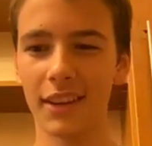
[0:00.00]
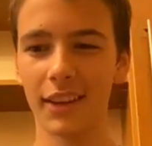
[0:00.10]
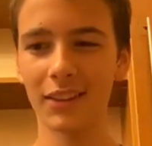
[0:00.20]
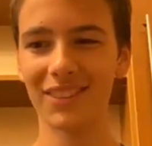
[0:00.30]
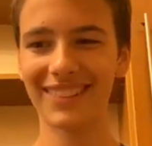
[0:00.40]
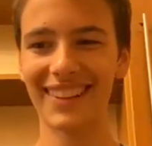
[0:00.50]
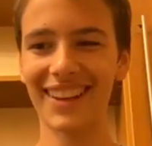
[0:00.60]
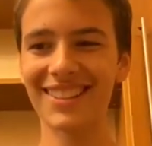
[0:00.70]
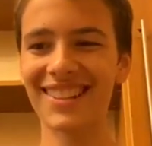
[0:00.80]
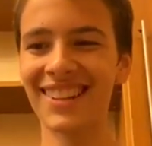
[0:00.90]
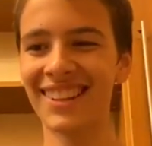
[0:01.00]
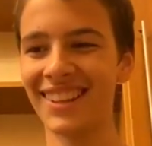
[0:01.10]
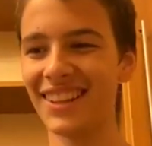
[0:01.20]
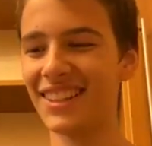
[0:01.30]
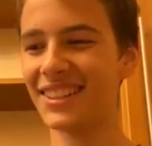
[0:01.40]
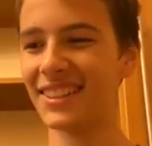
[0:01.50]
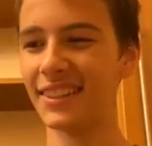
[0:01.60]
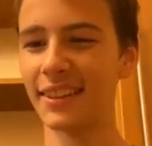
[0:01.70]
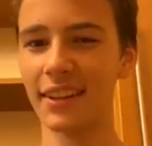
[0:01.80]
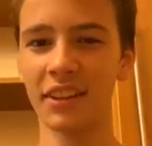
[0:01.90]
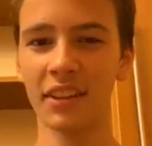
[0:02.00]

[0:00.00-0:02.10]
It was actually easier